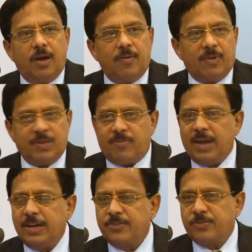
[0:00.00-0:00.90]
One of the
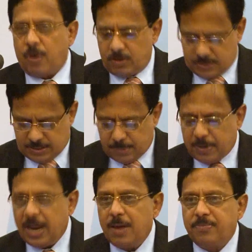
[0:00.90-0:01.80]
finest talks,
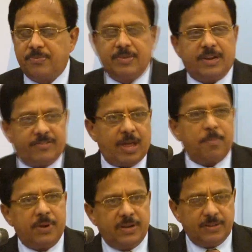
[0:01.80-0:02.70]
perhaps, that has
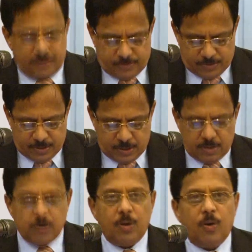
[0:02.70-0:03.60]
happened in this
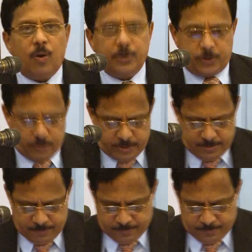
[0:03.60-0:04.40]
auditorium.